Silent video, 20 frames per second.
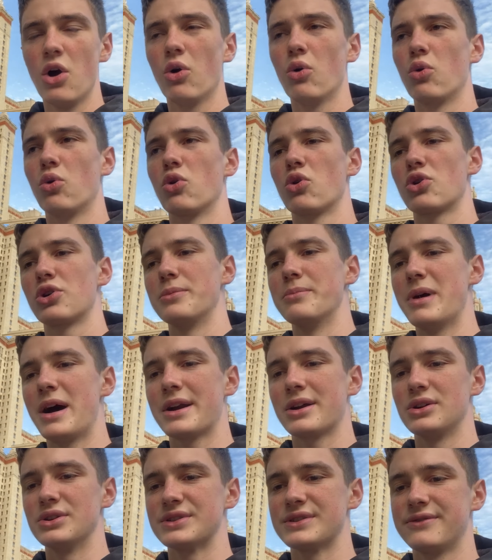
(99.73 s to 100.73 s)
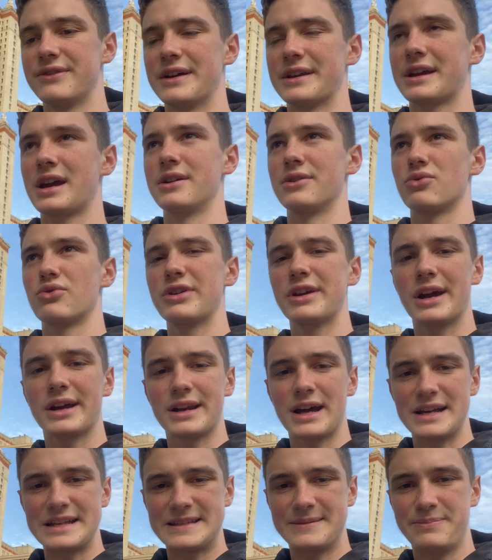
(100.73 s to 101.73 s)
or models that can
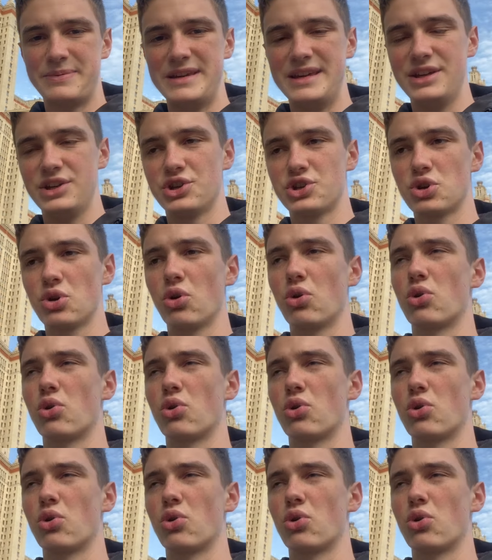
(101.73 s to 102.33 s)
recognize speech,